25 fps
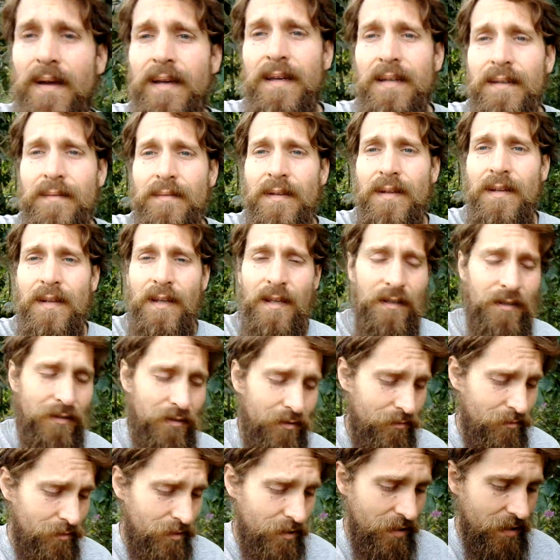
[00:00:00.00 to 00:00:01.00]
can
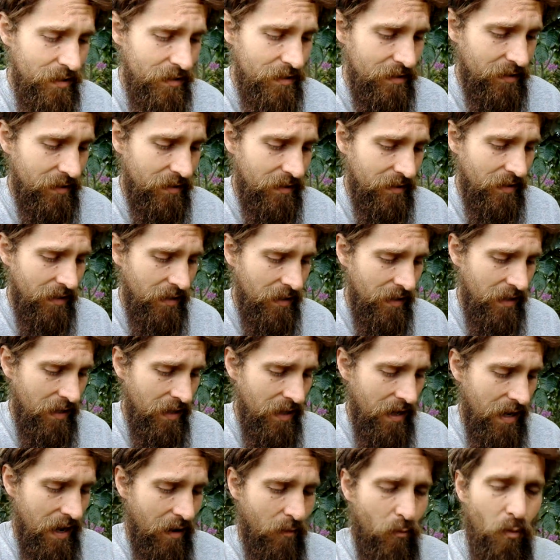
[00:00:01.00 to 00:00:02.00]
do these, and
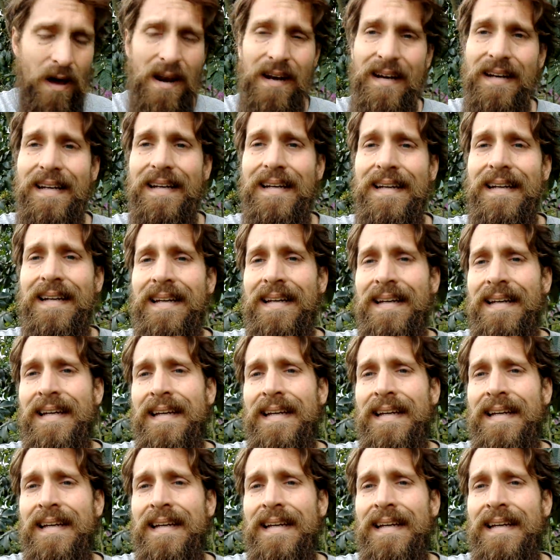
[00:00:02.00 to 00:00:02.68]
I wanted to